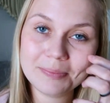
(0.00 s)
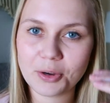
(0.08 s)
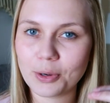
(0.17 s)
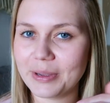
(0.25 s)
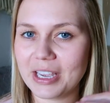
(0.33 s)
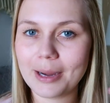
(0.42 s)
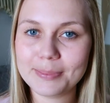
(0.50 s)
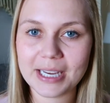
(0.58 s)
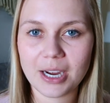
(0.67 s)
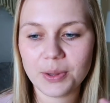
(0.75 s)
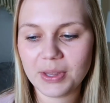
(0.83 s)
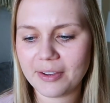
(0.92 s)
It could be up,
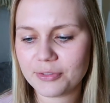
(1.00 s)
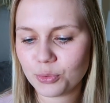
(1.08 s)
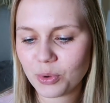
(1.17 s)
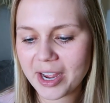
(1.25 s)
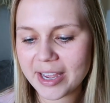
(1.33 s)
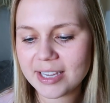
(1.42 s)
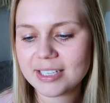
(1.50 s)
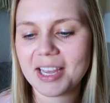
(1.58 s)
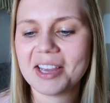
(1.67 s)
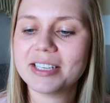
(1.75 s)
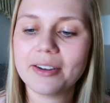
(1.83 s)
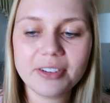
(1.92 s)
down, left, right.
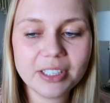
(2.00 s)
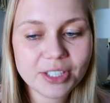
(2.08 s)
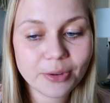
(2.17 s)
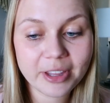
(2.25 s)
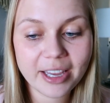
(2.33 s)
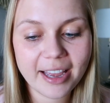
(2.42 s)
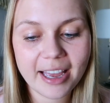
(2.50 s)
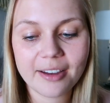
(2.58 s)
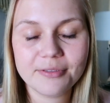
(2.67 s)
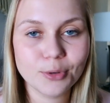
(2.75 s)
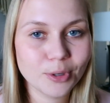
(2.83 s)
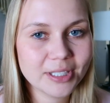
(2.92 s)
I definitely don't think I
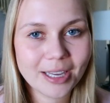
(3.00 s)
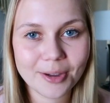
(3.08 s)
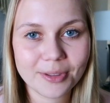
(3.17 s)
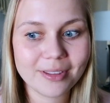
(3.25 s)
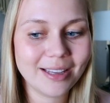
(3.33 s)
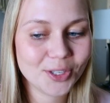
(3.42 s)
have north, south,